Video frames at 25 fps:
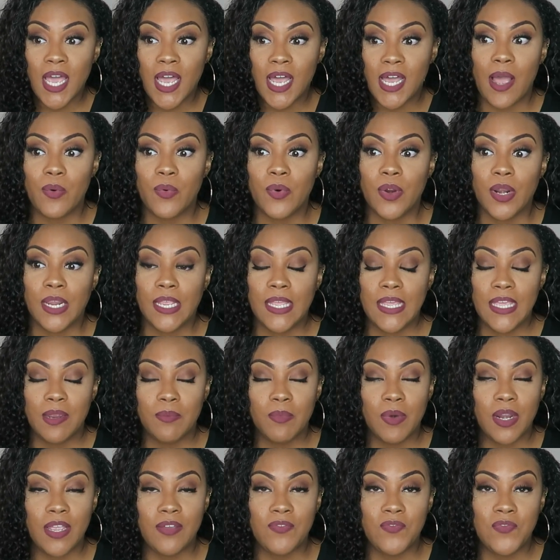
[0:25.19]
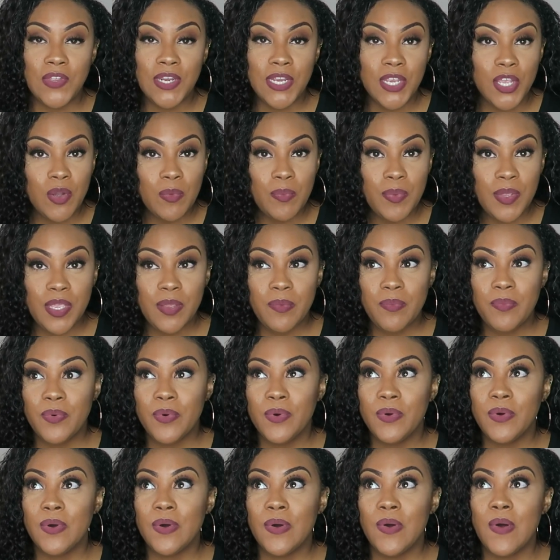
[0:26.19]
Our camera and video
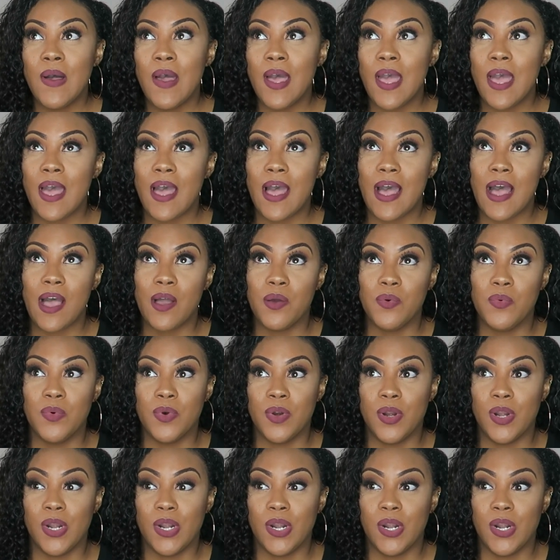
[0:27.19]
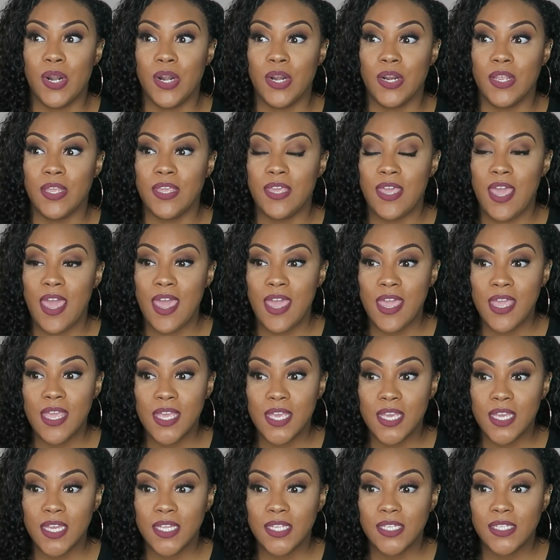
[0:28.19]
people, our
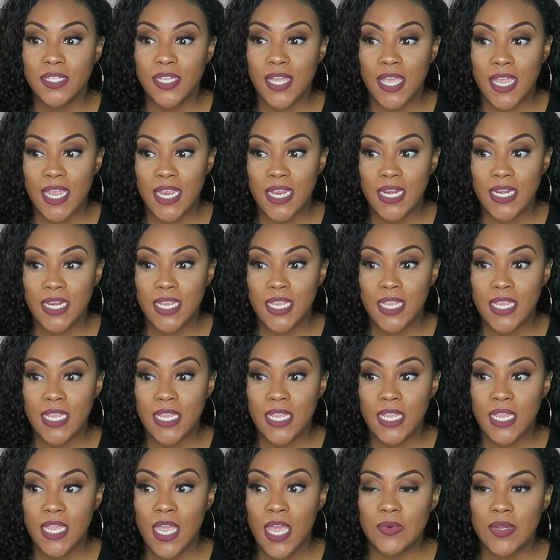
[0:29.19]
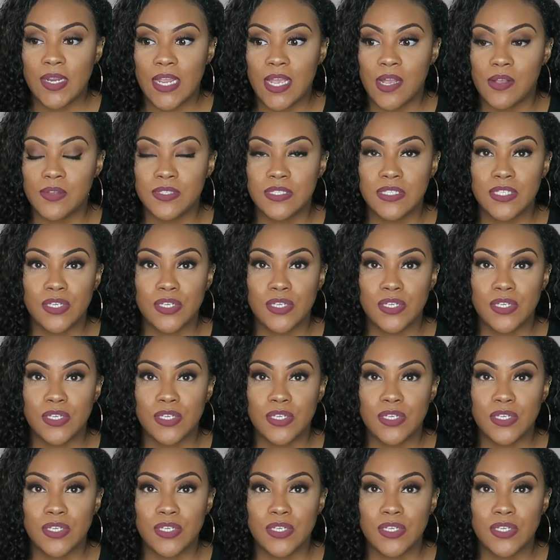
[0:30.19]
cake lady, what else?